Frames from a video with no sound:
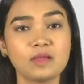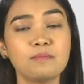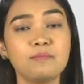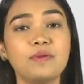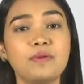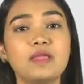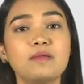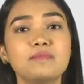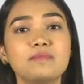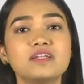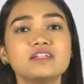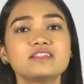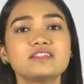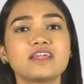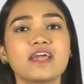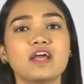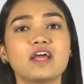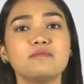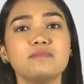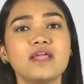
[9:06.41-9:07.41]
Payments
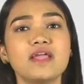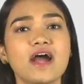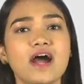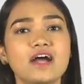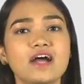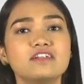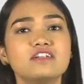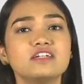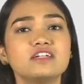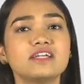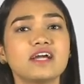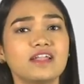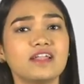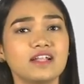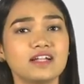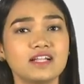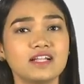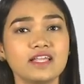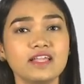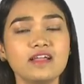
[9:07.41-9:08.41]
can be handled
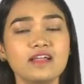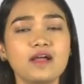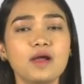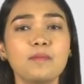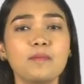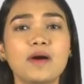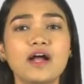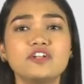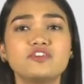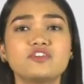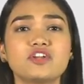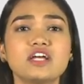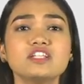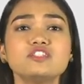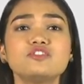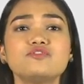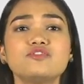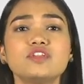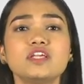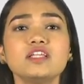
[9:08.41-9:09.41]
correctly by
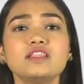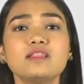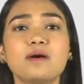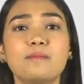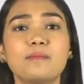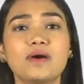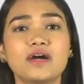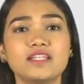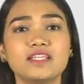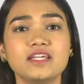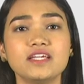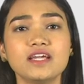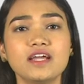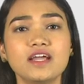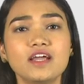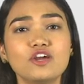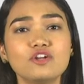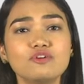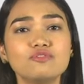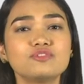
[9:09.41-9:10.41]
transferring the money
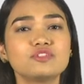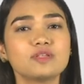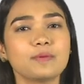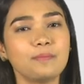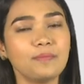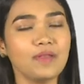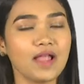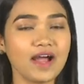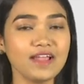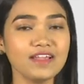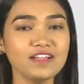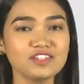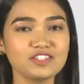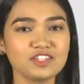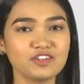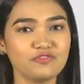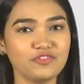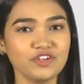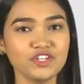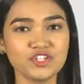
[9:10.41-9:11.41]
to suppliers
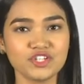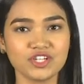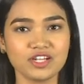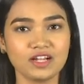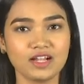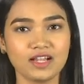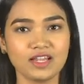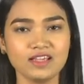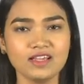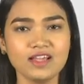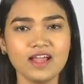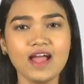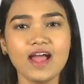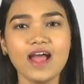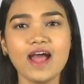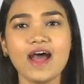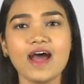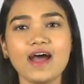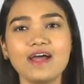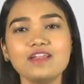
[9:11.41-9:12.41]
efficiently
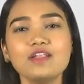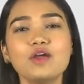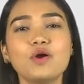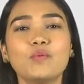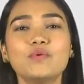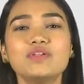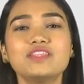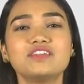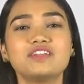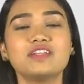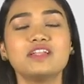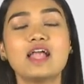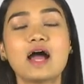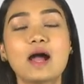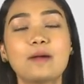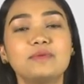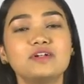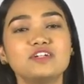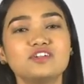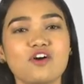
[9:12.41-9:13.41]
and with
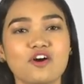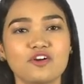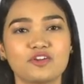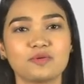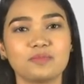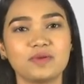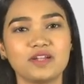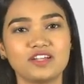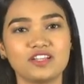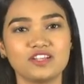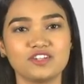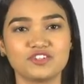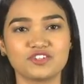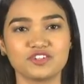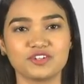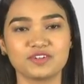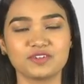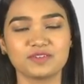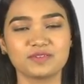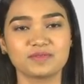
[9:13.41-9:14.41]
reliable documentation.